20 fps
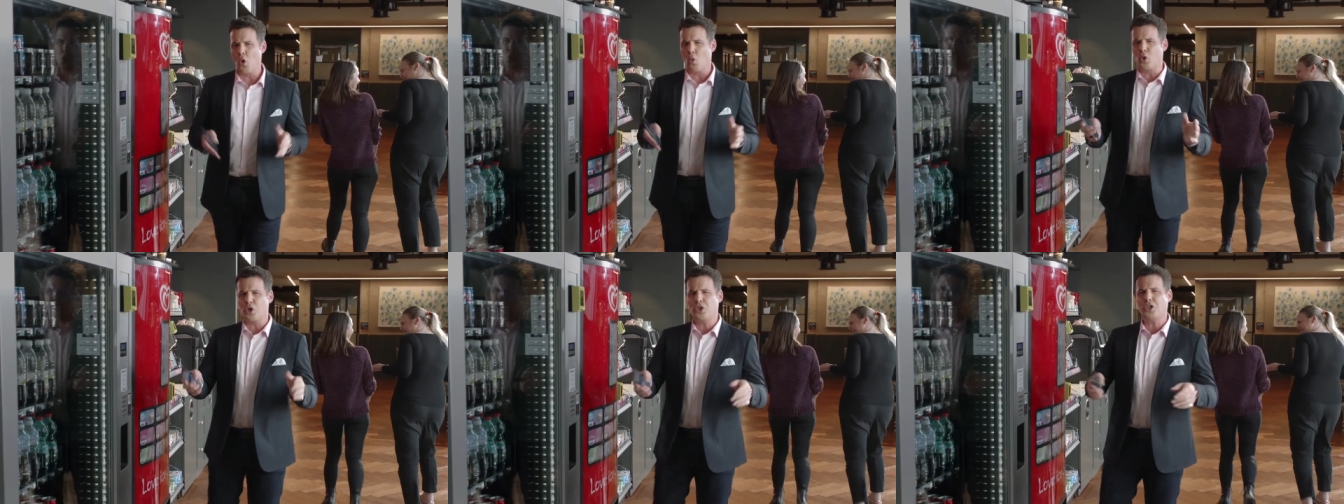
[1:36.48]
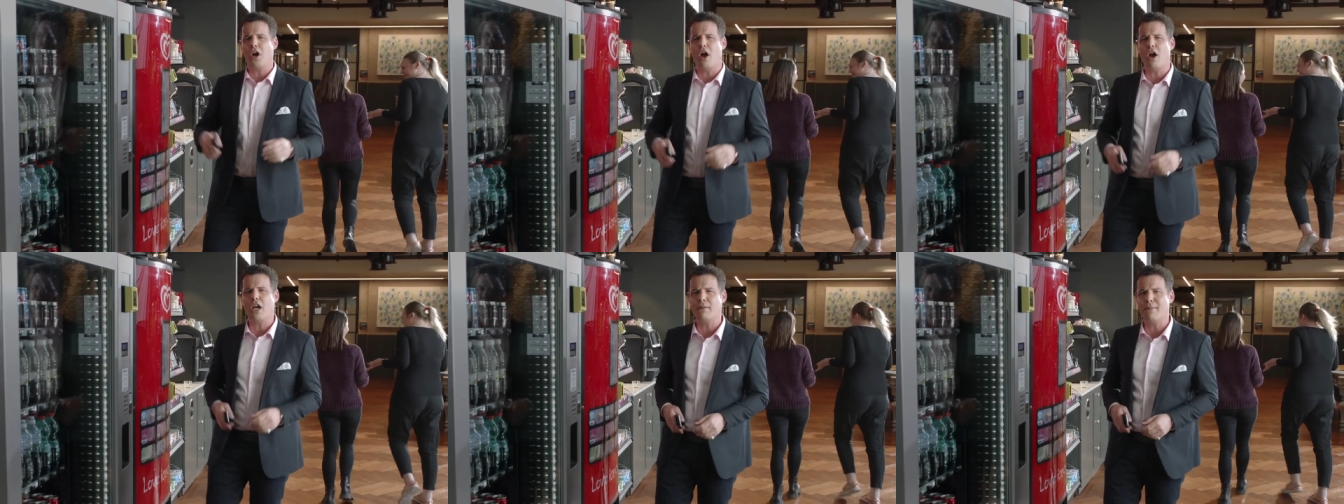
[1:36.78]
We're
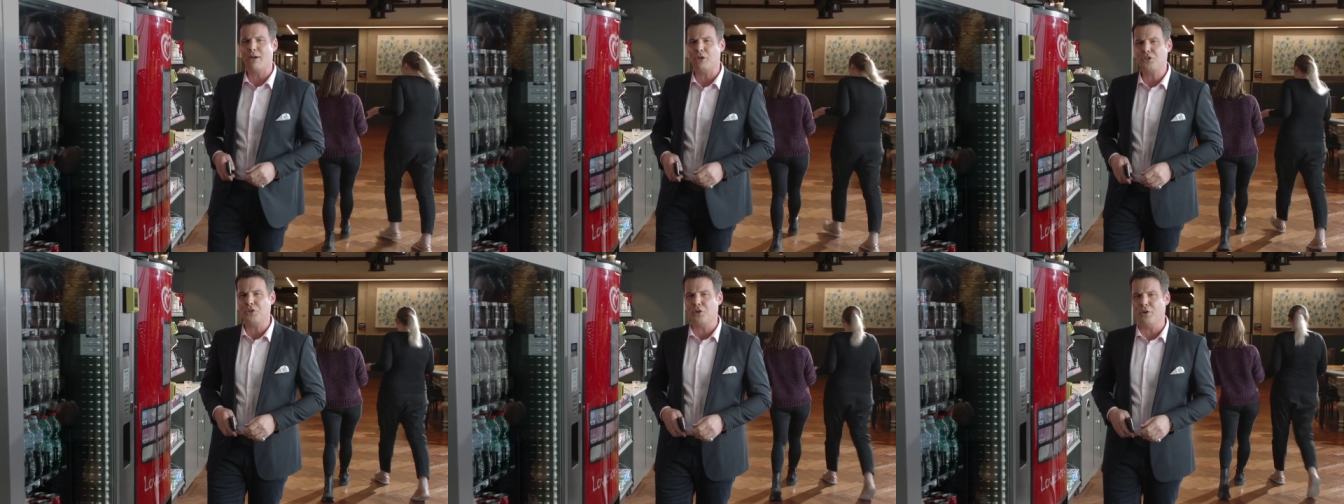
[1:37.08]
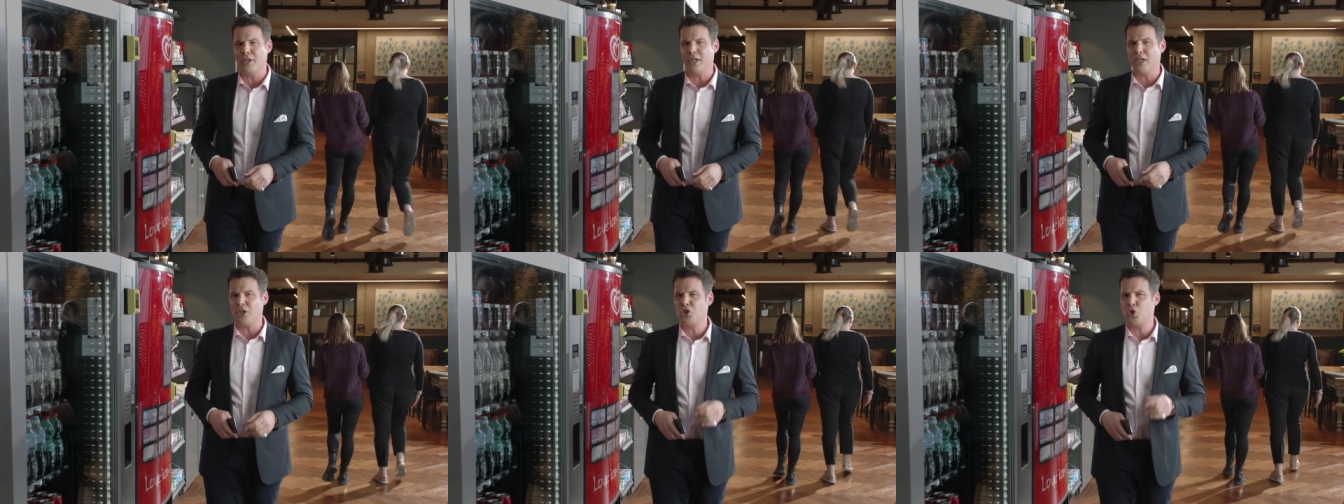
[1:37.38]
talking about
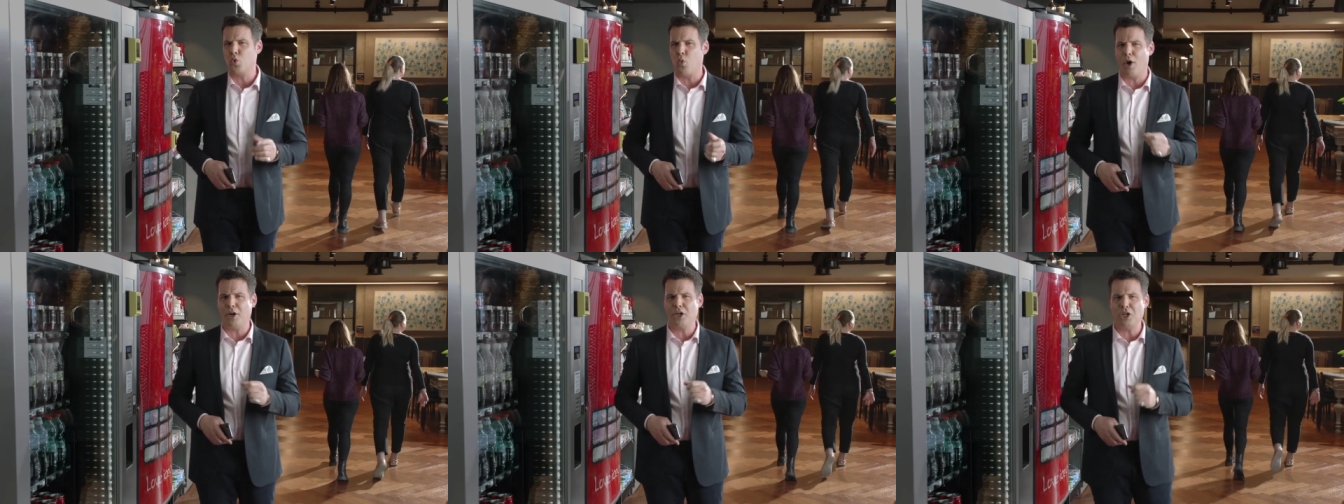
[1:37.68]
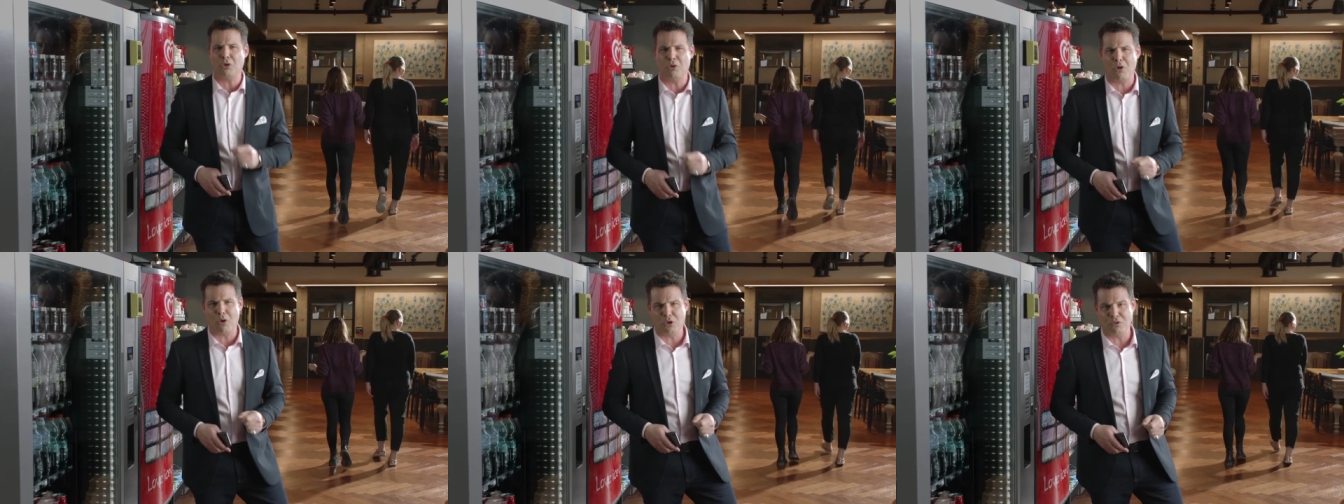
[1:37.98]
turning a 20
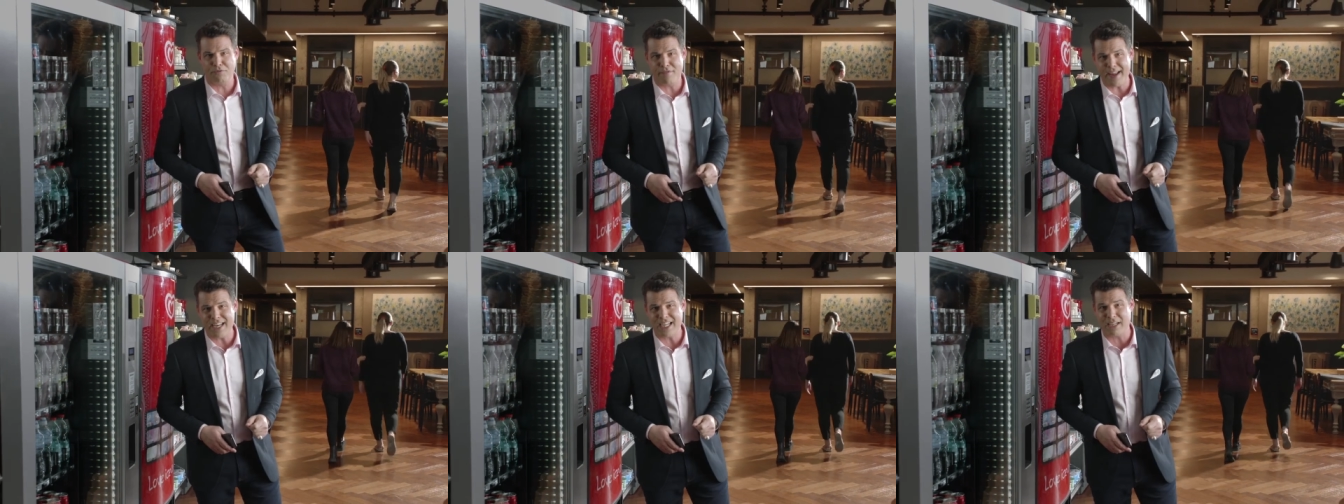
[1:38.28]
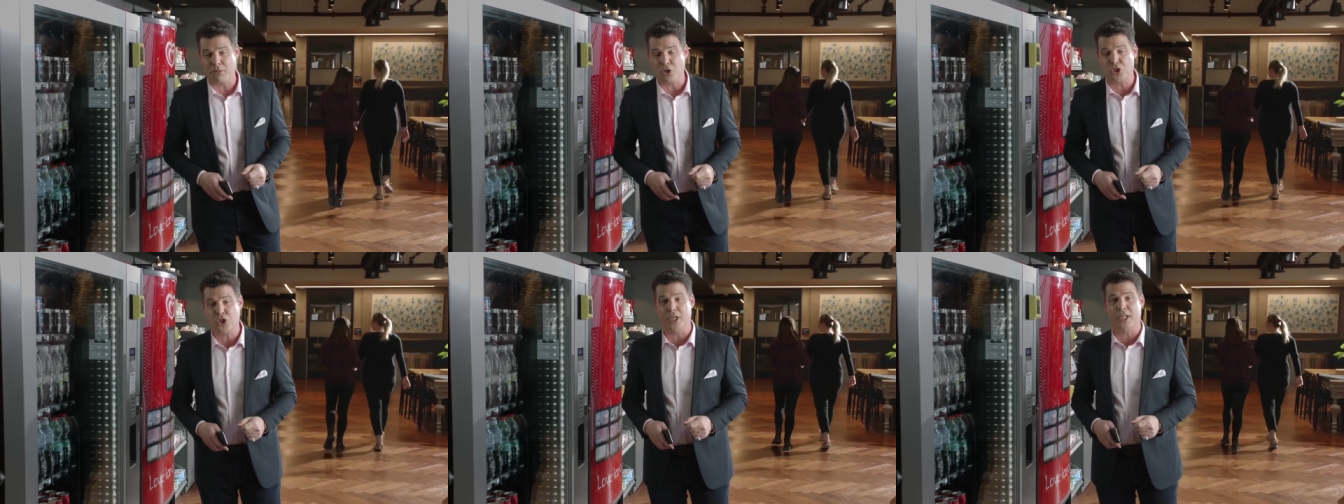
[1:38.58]
year old
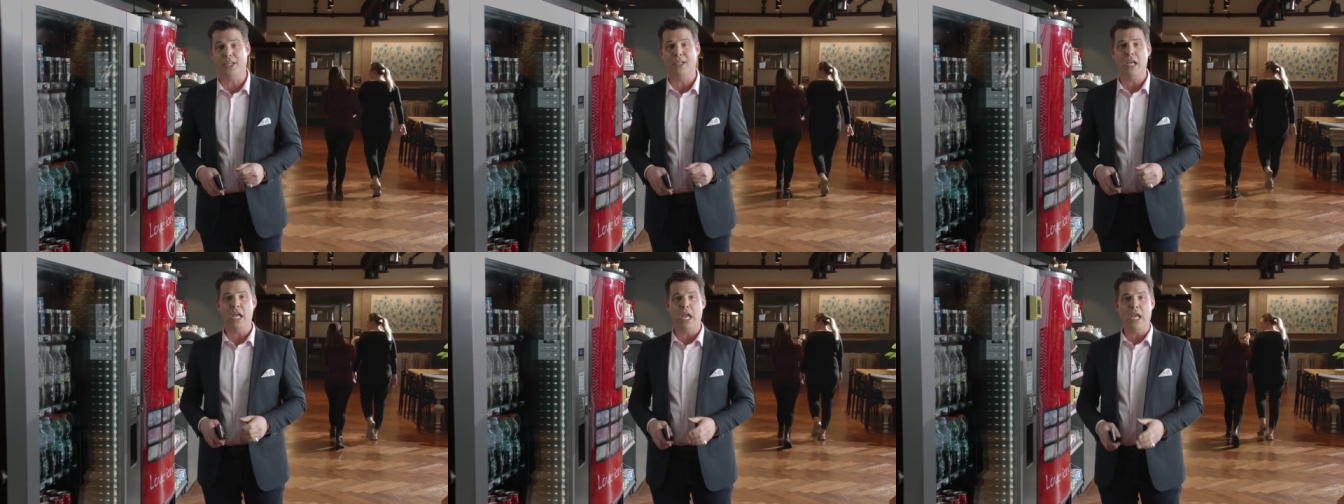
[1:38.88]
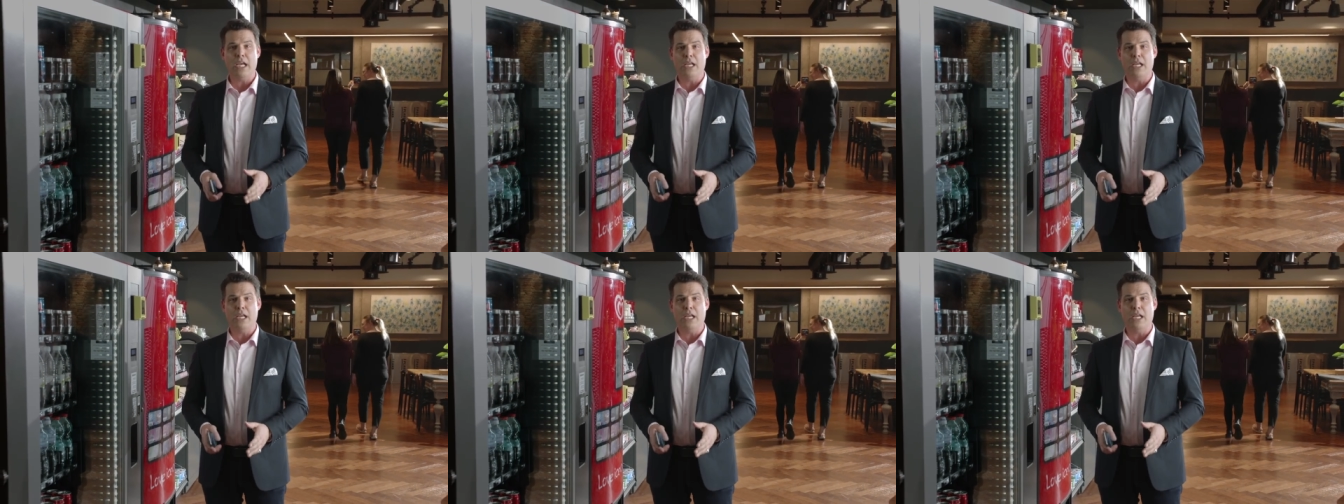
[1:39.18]
vending machine